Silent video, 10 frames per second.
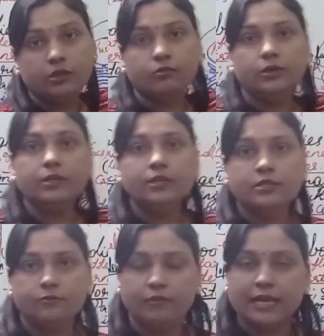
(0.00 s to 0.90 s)
covering
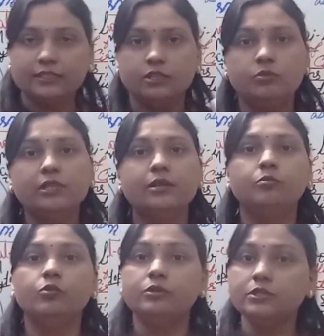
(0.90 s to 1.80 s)
is flexible and
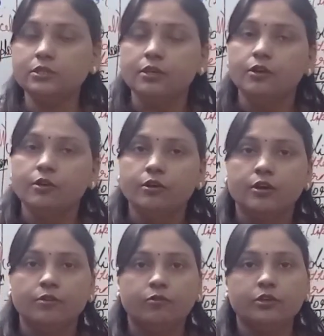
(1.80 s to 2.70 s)
porous
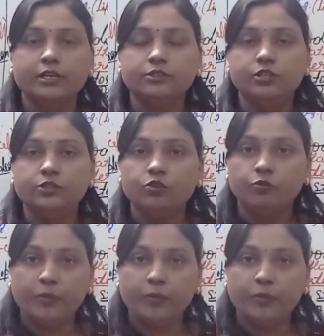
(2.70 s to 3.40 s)
for the exchange of